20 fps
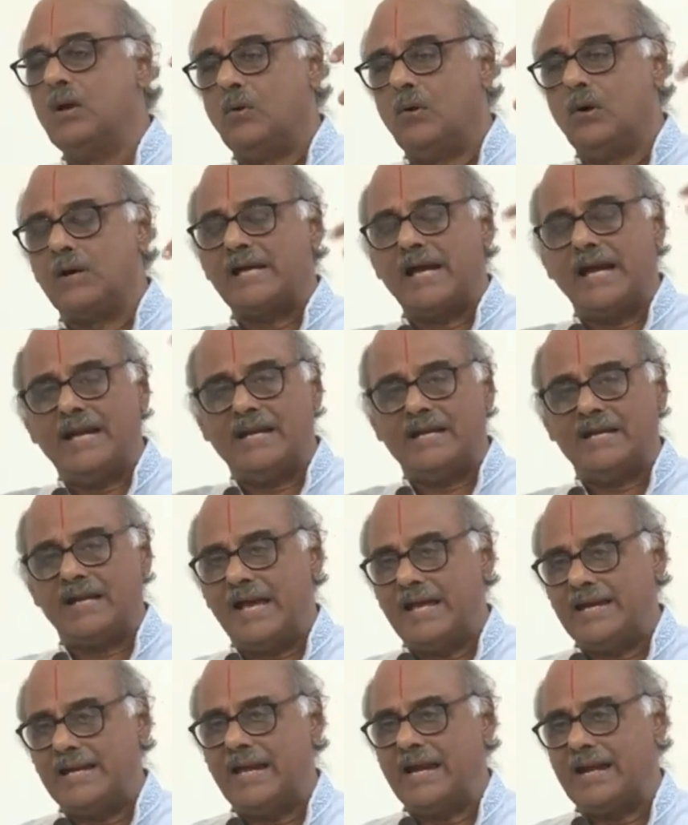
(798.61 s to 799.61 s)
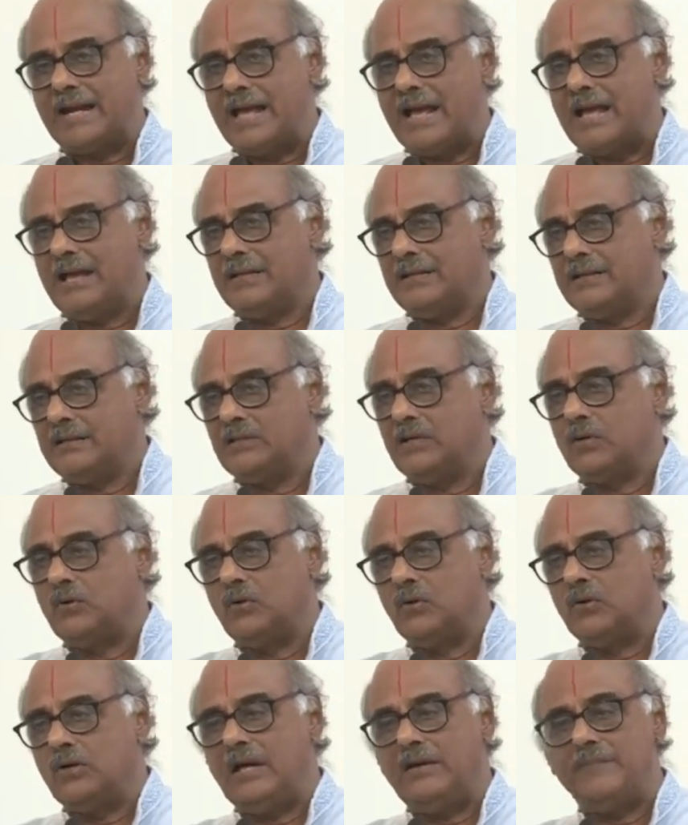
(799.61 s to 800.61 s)
okay, in Haryana, the
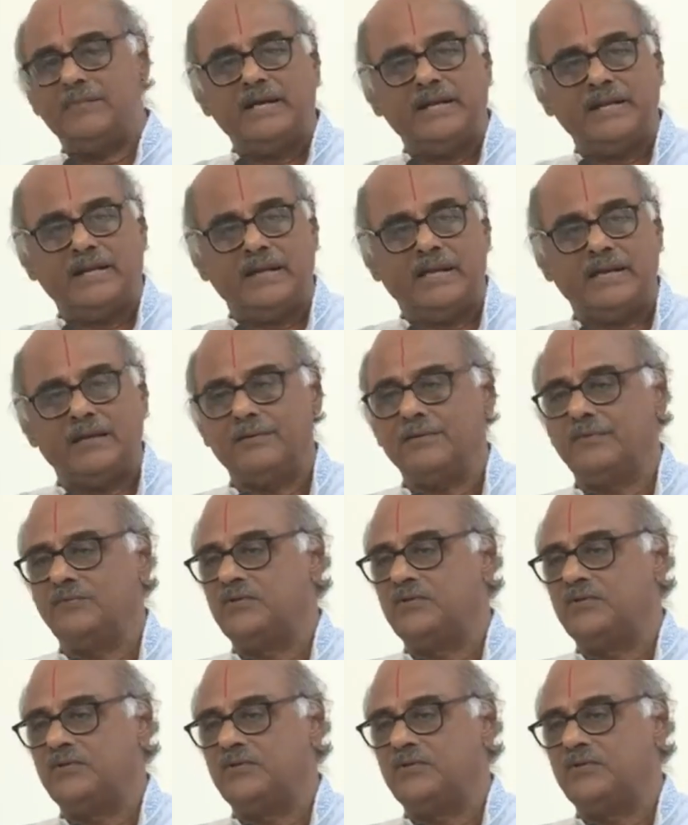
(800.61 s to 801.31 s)
Gurugram area,